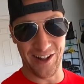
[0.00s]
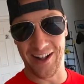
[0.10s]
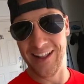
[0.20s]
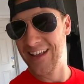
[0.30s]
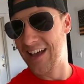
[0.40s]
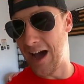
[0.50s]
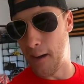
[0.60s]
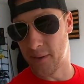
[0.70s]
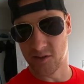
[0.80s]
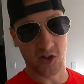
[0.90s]
all,
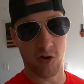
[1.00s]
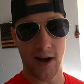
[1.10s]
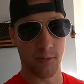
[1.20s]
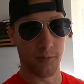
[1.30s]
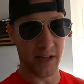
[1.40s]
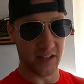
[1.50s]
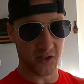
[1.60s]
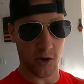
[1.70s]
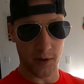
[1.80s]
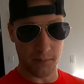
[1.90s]
um, but it was incredible meeting
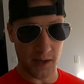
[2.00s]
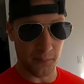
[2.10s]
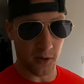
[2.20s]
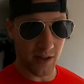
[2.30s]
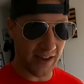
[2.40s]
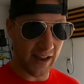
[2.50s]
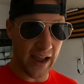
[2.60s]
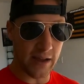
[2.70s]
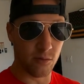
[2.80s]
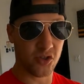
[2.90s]
so many people, and
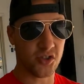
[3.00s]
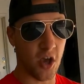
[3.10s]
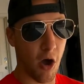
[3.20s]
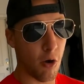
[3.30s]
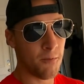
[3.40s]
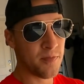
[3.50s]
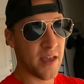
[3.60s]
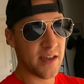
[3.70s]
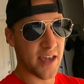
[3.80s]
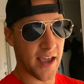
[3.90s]
I it was so
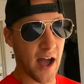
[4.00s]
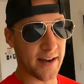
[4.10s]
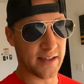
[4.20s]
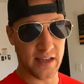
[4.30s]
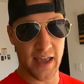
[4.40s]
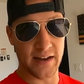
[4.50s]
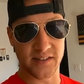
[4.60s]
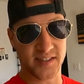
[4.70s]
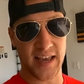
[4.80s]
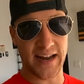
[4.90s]
chaotic and
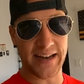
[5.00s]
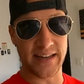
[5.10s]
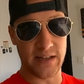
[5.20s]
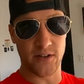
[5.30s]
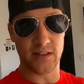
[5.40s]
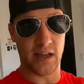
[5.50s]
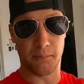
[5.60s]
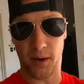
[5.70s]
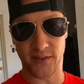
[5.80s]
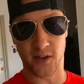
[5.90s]
insane. I didn't even
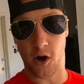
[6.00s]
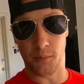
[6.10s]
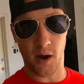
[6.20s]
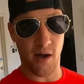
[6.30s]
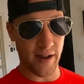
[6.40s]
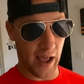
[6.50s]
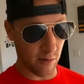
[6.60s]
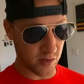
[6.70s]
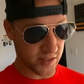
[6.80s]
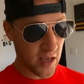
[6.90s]
like break the GoPro out. I
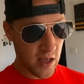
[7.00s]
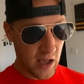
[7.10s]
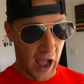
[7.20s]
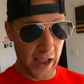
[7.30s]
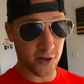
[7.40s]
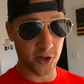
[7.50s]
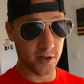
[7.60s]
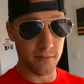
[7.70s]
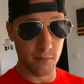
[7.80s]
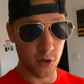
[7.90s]
was I
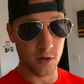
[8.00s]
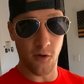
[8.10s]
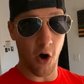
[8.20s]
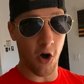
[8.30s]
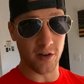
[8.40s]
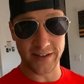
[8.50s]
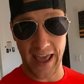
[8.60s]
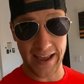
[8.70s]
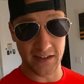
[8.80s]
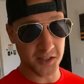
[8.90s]
couldn't move all
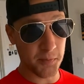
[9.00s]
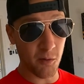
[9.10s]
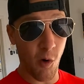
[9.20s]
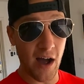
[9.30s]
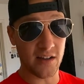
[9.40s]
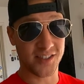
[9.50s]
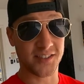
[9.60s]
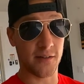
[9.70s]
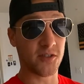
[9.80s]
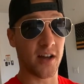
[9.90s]
day. And it's been a while
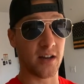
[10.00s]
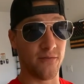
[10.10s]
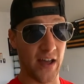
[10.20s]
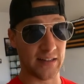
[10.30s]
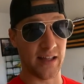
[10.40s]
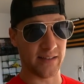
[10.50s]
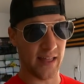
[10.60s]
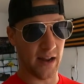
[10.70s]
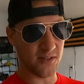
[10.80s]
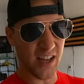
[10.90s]
since I've done an event like
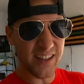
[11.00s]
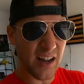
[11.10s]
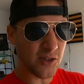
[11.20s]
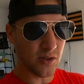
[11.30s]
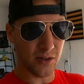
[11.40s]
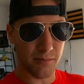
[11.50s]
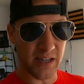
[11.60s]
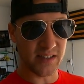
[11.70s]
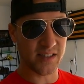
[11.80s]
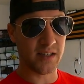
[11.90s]
that. I've done, you know, I do little
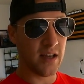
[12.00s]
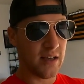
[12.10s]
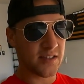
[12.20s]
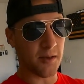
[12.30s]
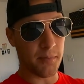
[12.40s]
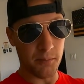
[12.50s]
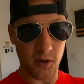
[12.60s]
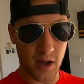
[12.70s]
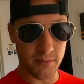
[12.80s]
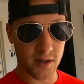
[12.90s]
meets and some
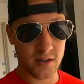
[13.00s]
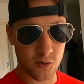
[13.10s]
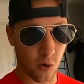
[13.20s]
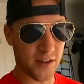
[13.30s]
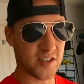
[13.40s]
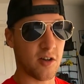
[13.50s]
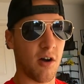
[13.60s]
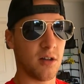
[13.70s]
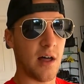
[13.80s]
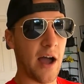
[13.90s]
people come to Corvettes of
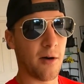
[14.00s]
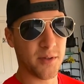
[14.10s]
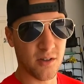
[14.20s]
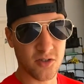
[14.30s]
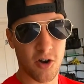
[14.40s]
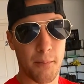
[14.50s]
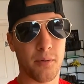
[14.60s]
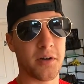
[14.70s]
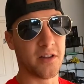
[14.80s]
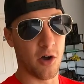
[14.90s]
Carlisle, but those are all
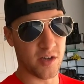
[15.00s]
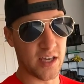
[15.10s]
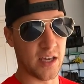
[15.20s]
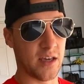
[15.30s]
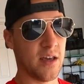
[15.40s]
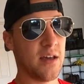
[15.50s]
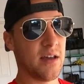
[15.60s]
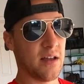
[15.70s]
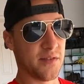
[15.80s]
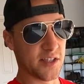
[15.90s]
pretty low key.
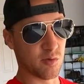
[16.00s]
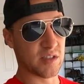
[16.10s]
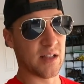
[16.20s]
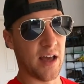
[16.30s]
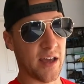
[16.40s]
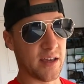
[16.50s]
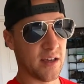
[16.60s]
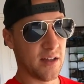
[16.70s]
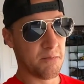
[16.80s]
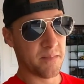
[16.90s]
This was like,
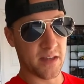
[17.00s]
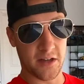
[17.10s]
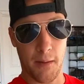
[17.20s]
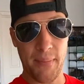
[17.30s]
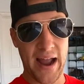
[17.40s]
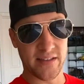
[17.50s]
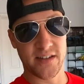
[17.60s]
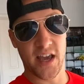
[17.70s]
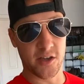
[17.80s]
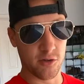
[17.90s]
you know, back in
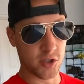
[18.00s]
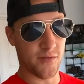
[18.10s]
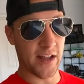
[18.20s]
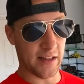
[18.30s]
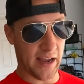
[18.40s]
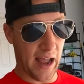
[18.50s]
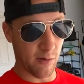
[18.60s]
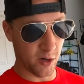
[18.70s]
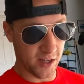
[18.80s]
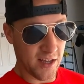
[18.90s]
the day, huge event. Like I
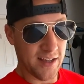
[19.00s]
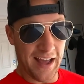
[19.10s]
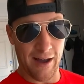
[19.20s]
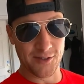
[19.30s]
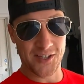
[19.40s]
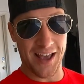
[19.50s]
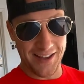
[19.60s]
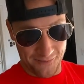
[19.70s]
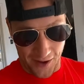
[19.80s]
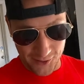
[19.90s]
would, I was,
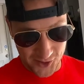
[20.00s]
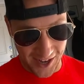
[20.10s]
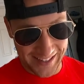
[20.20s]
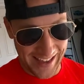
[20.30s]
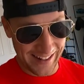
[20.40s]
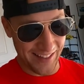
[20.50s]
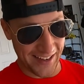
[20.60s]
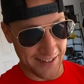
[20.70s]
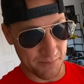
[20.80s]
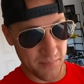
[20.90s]
if I was trying to get
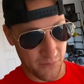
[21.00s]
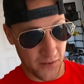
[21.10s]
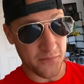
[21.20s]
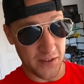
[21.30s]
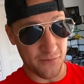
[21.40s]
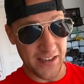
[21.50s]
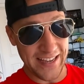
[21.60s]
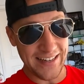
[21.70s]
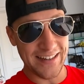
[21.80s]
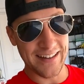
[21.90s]
like 50
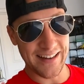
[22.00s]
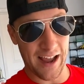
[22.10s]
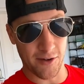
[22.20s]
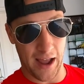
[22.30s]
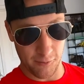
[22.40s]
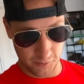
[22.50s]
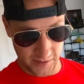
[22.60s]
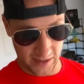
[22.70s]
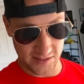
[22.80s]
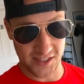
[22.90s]
feet, I would, I
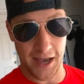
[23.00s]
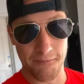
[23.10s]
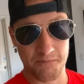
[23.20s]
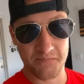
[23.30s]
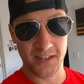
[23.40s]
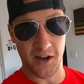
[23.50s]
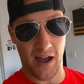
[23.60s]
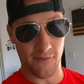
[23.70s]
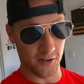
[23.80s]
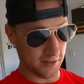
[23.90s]
would take a step, you know,
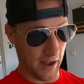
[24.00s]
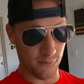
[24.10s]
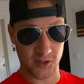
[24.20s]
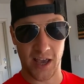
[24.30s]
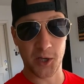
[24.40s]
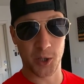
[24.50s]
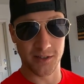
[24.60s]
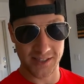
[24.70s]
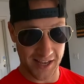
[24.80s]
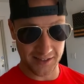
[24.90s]
have a
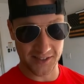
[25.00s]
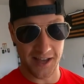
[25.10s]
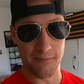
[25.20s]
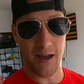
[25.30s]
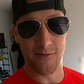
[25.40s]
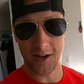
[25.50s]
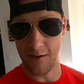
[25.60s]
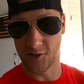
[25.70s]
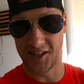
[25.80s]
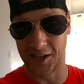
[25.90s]
conversation, take a step, have a
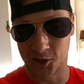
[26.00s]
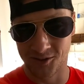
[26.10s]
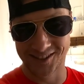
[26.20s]
conversation